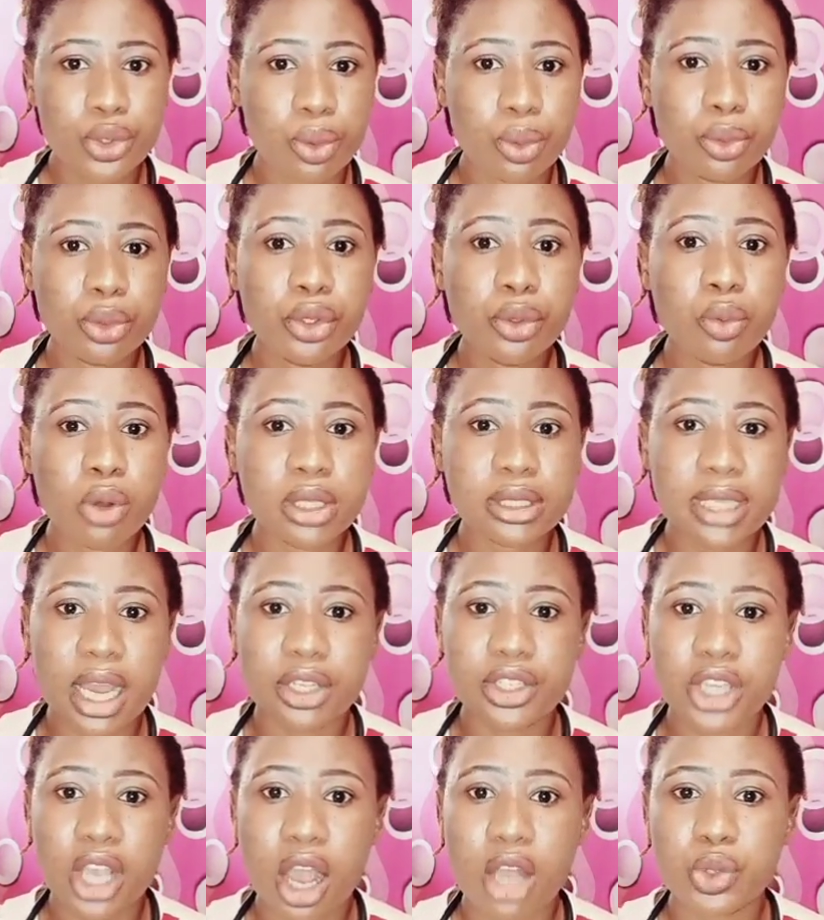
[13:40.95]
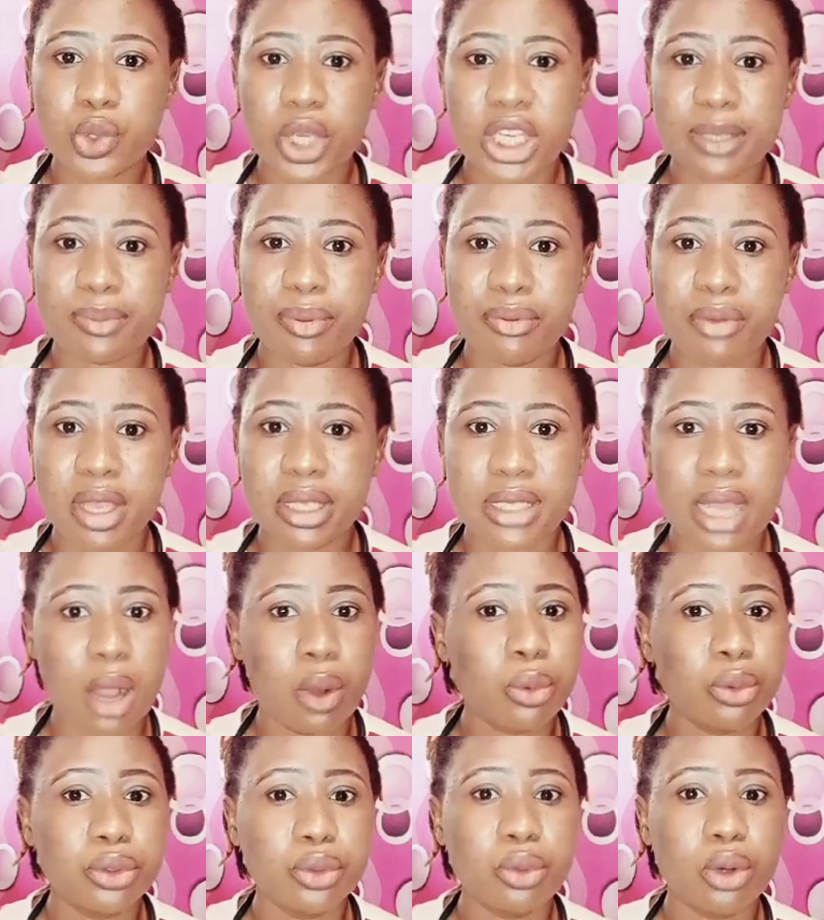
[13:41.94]
So we wouldn't want our child to experience that.
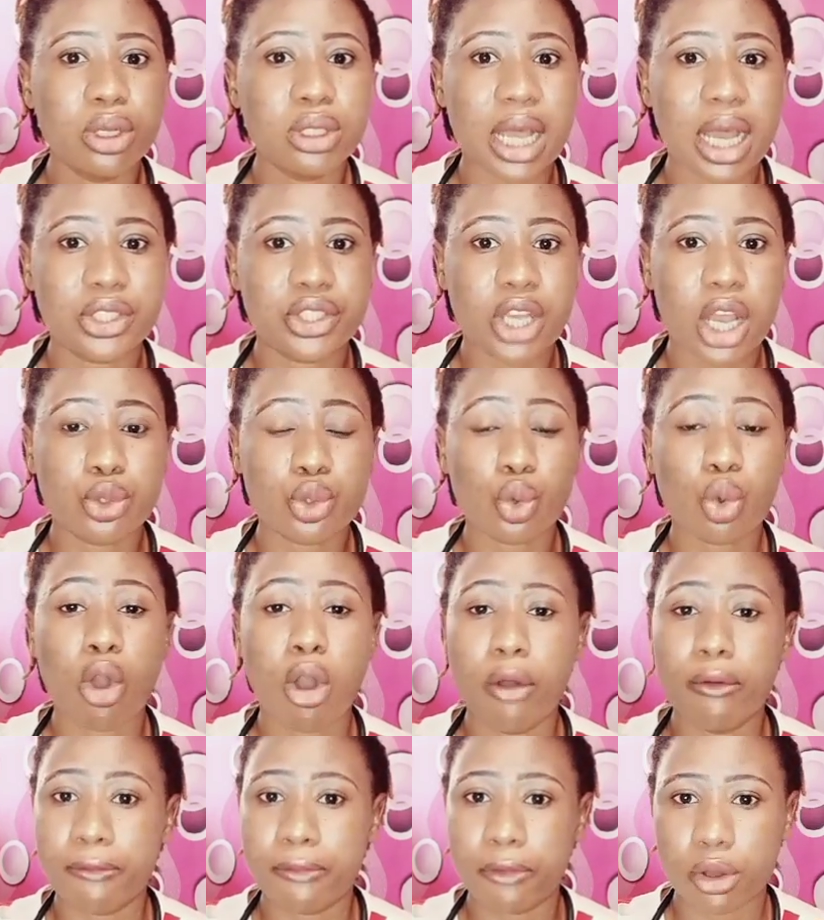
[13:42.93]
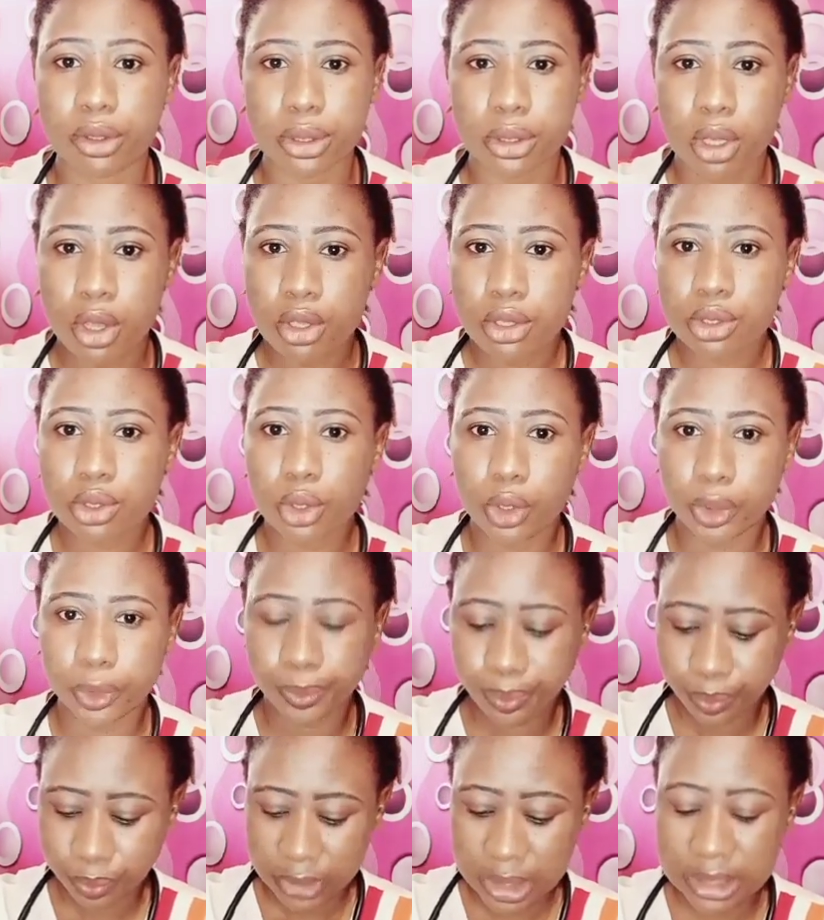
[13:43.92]
We wouldn't want our child to convulse. So
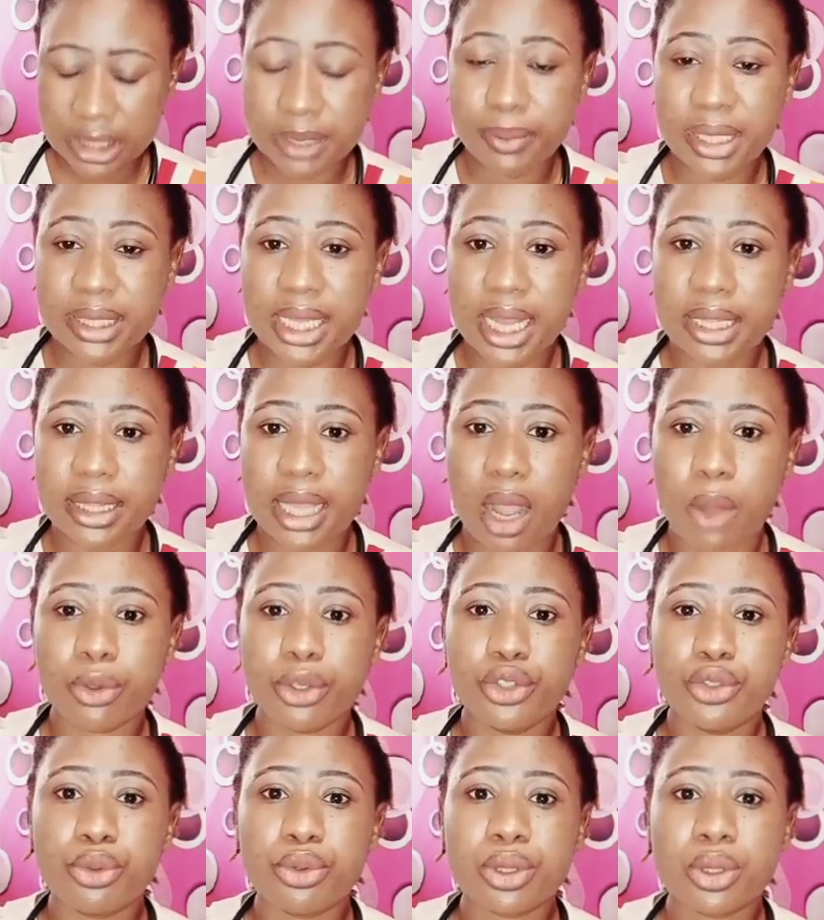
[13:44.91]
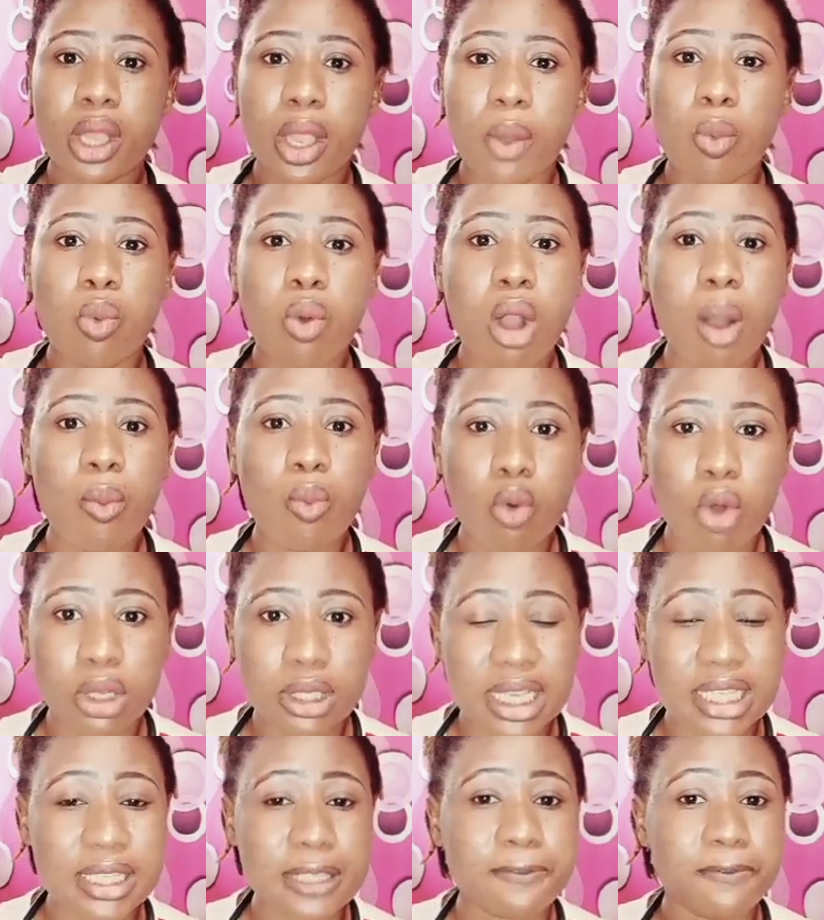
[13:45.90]
it is better that we use a warm
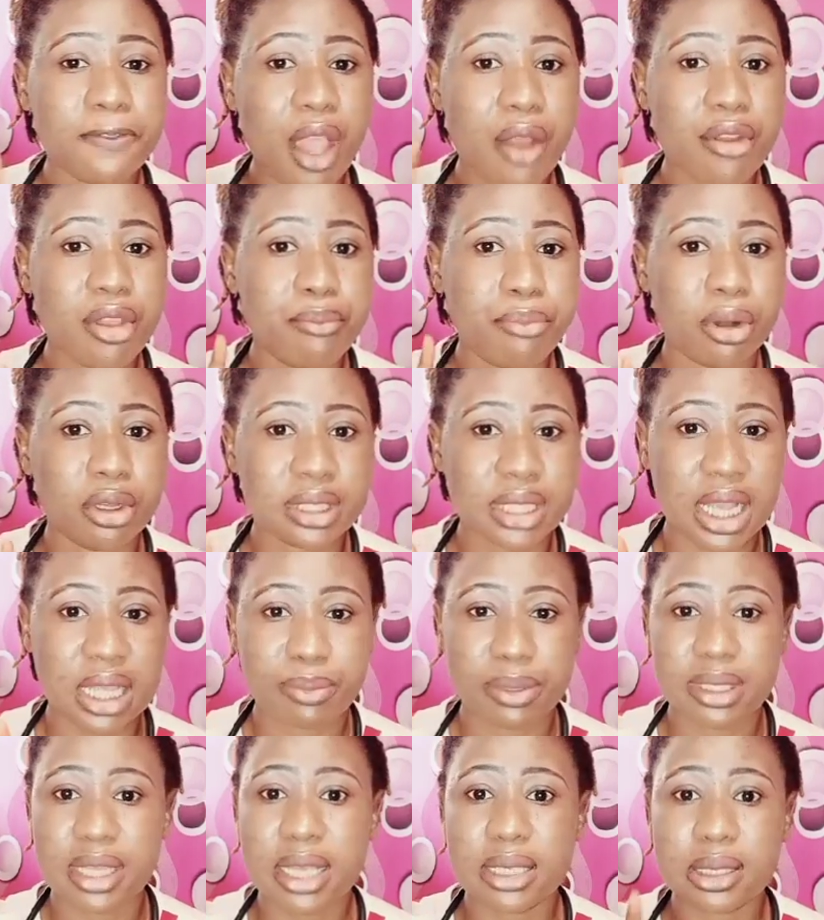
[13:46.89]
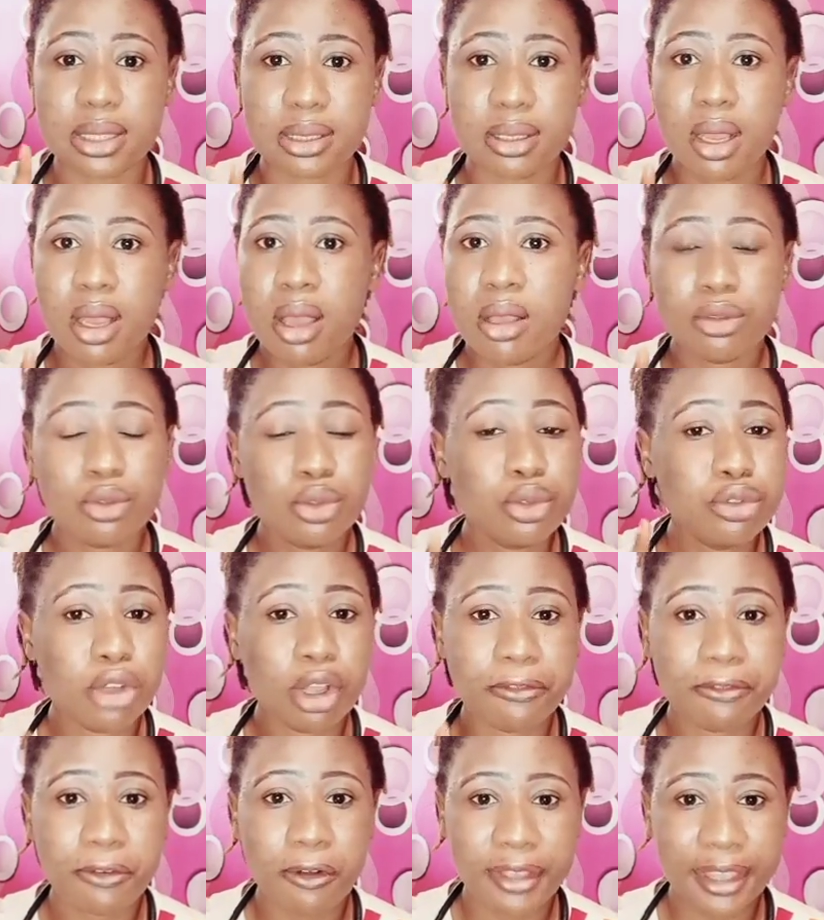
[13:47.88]
water. It's very important. Let's do
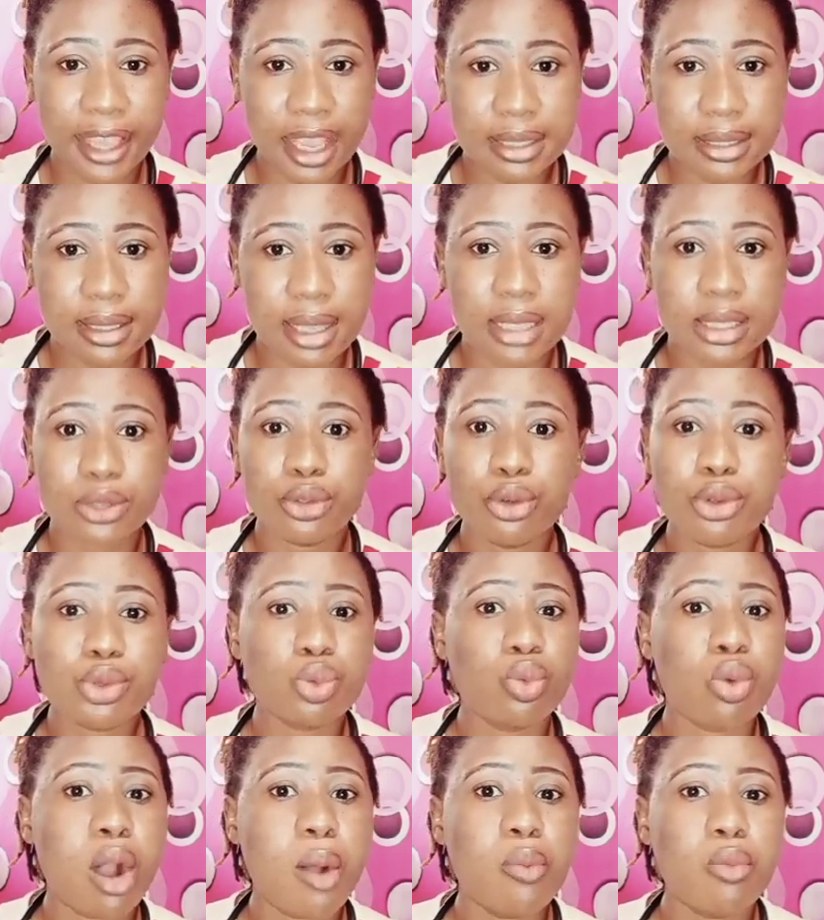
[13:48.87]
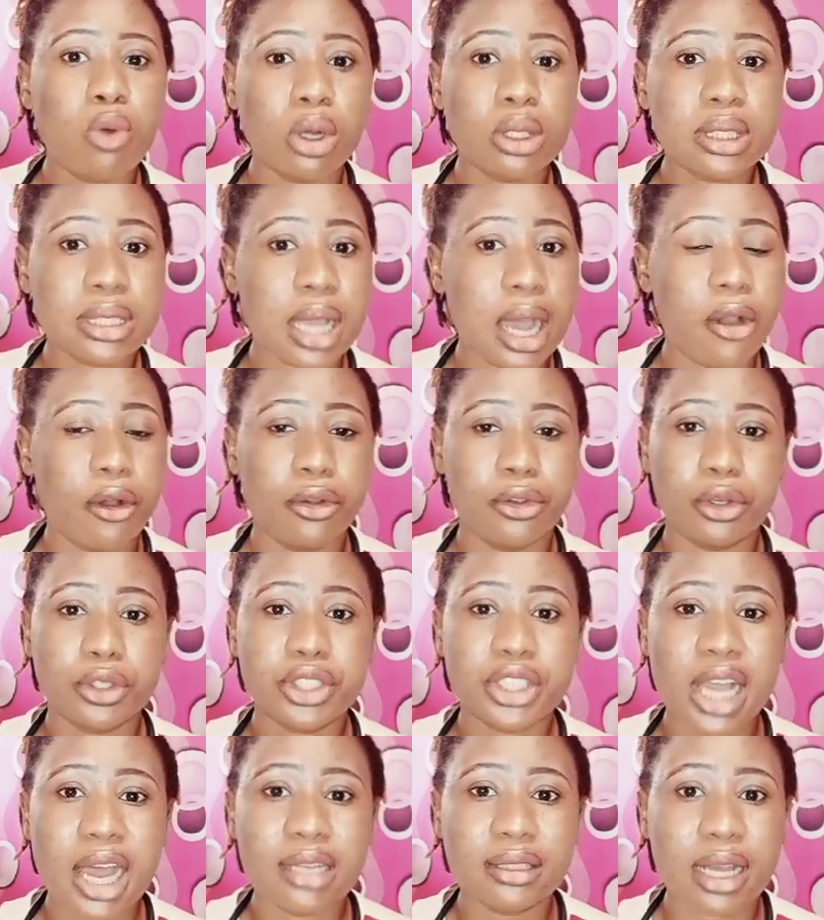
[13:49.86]
not forget that. Use warm water on your
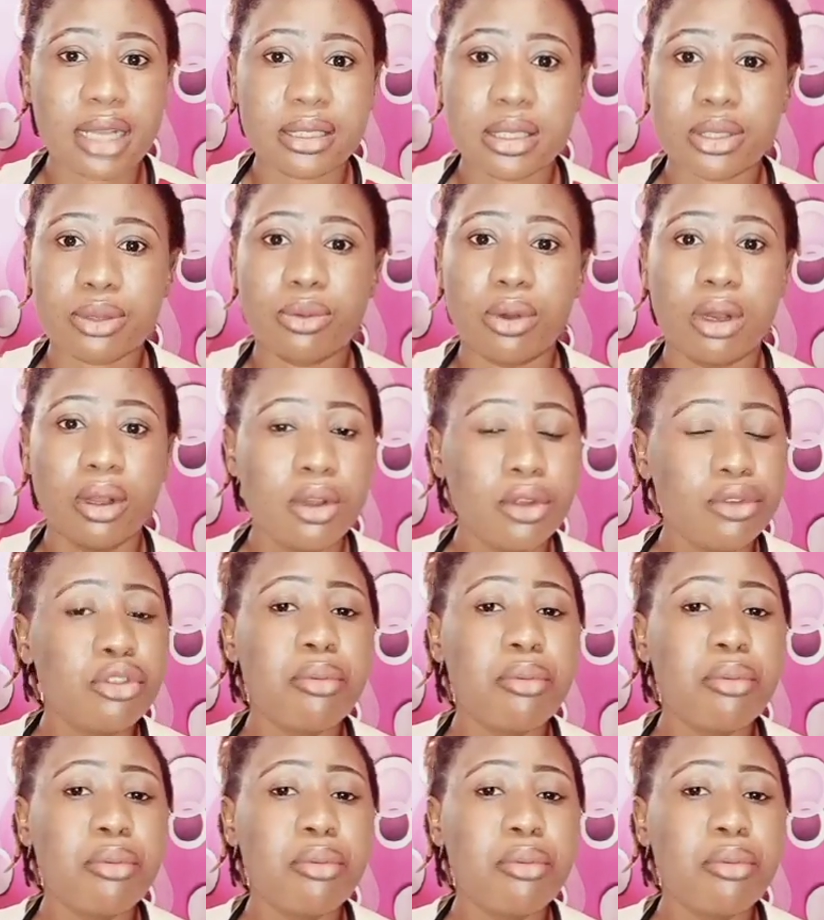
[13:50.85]
child that is warm.